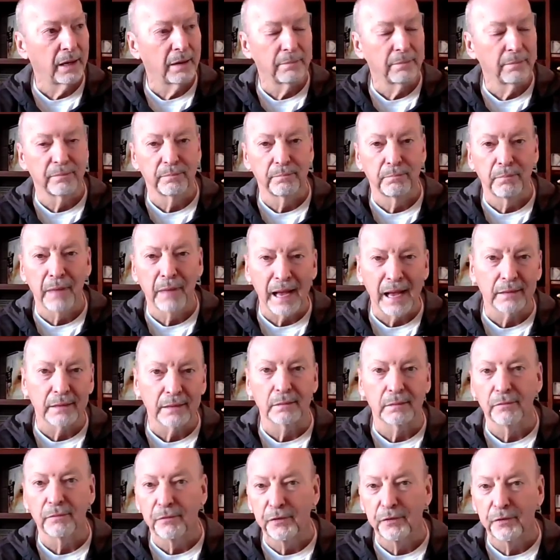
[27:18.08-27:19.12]

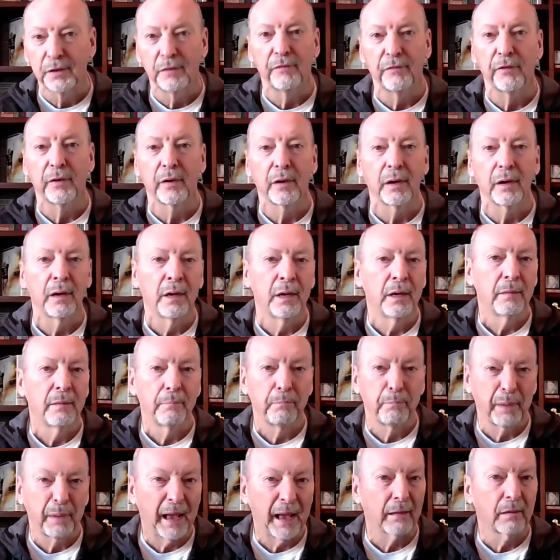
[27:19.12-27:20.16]
Madden,
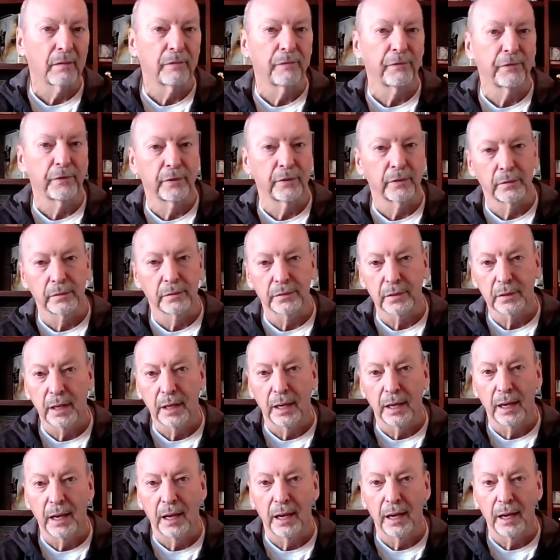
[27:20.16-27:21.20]
FIFA,
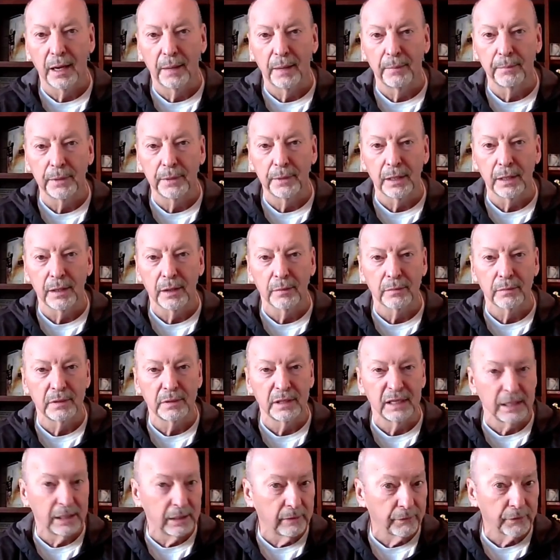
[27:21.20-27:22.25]
Battlefield,
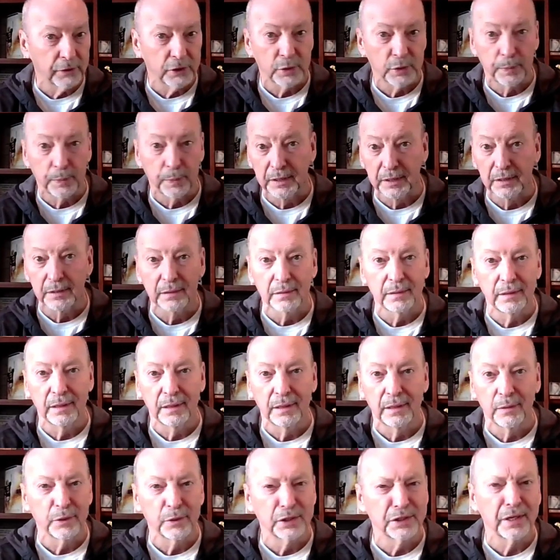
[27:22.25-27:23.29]
Need for
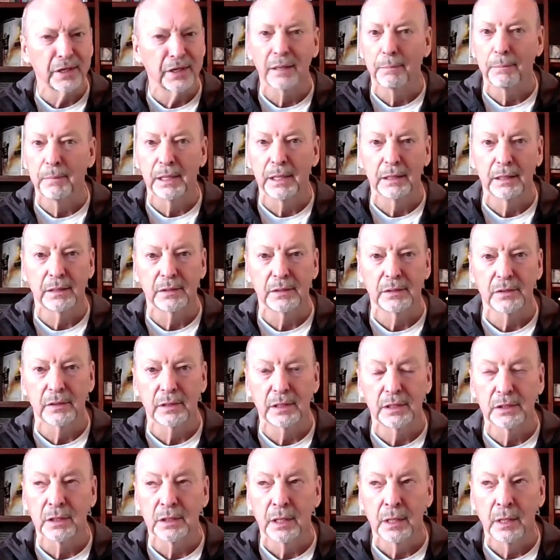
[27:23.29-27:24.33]
Speed. We're selling
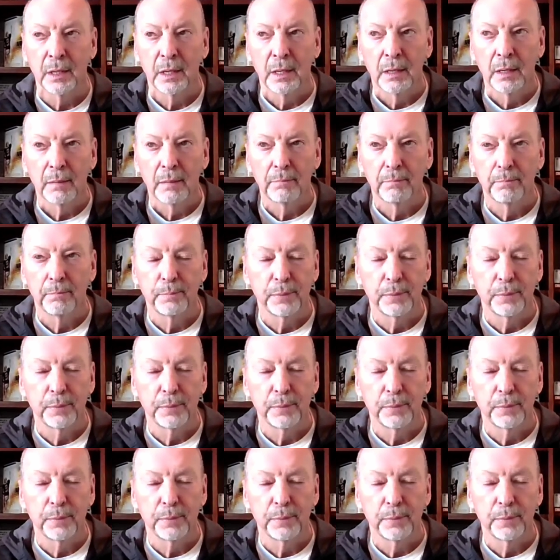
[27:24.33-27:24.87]
millions of these.